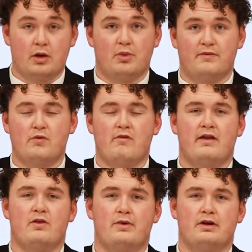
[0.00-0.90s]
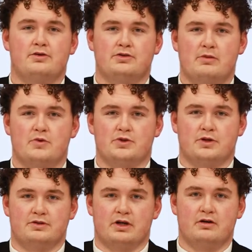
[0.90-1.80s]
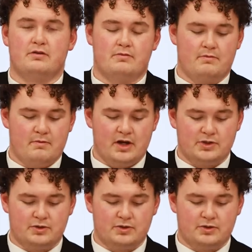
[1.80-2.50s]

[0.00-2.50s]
Before running the Windows Troubleshooter, make